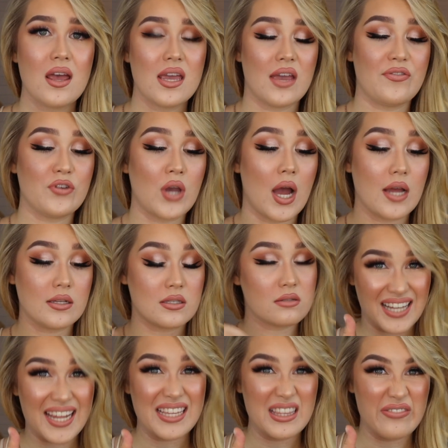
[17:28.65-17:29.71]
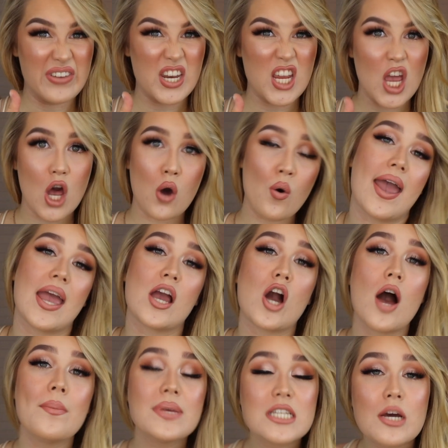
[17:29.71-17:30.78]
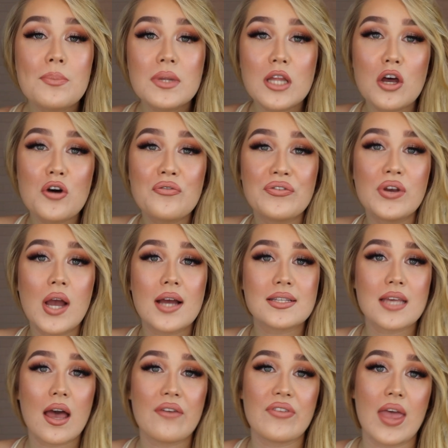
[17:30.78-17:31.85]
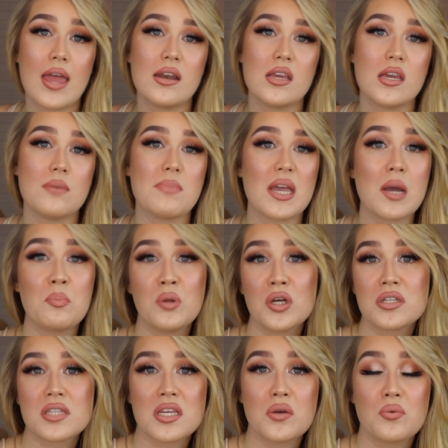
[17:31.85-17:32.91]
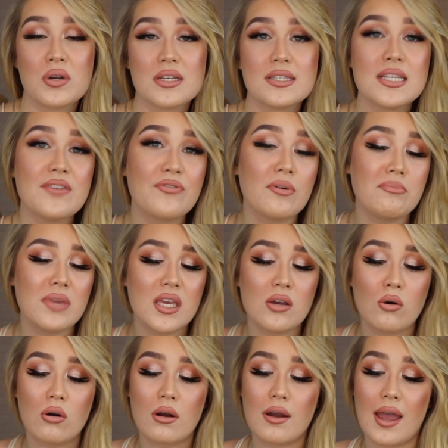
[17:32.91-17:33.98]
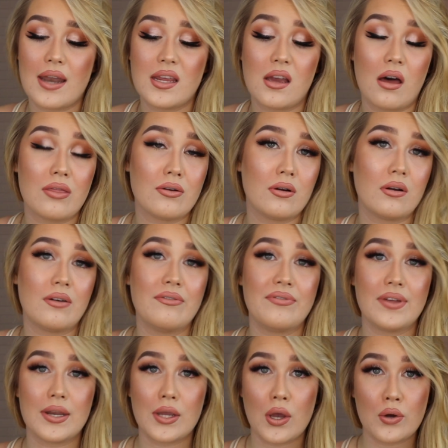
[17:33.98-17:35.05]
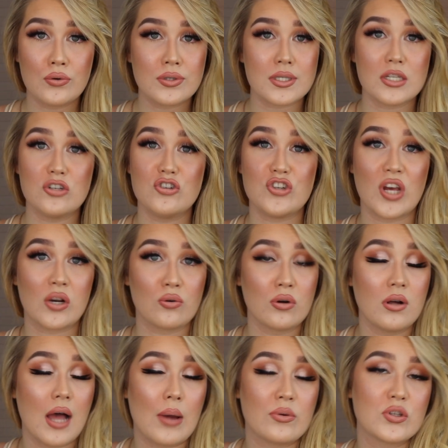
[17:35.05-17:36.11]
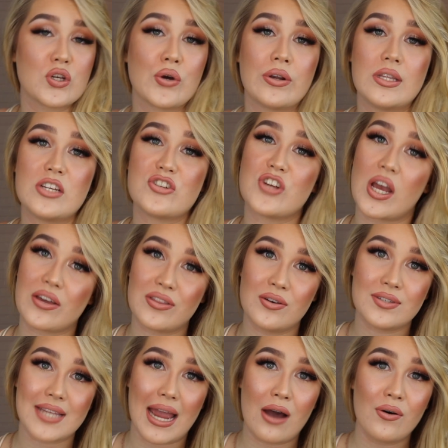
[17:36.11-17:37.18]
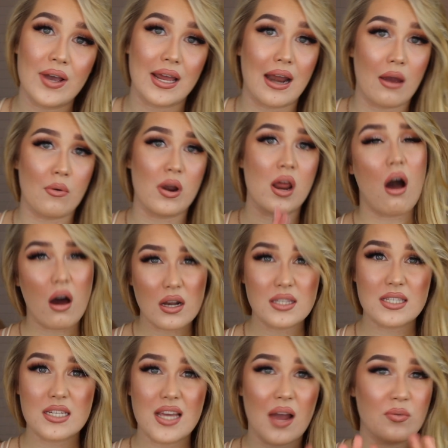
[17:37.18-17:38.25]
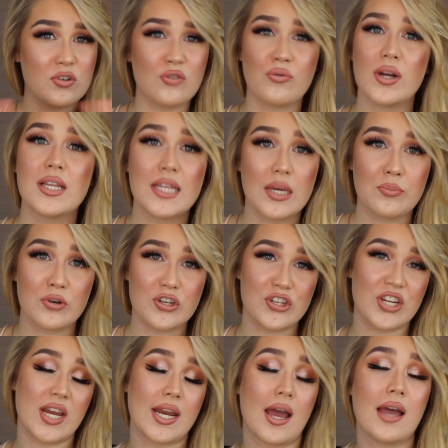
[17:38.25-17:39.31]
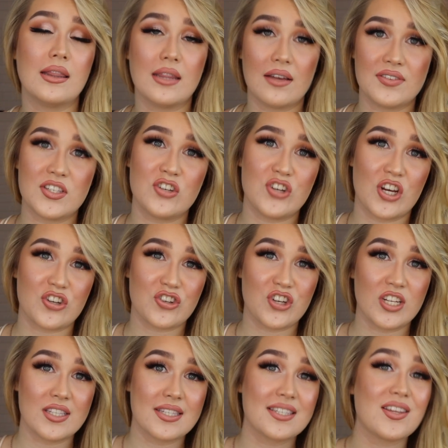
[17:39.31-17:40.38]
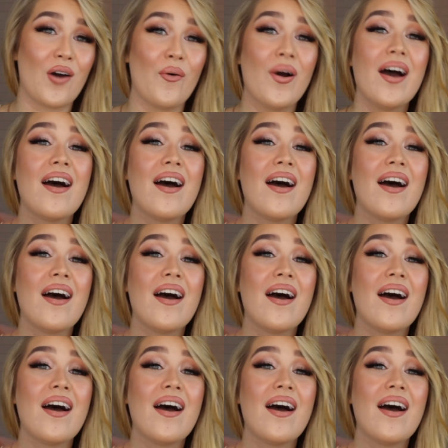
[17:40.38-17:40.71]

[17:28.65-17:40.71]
if you guys like the video. And comment down below if you guys have any makeup looks that you want to see from me or any other videos in general. I will totally check those out, and I would greatly appreciate it. I love suggestions. So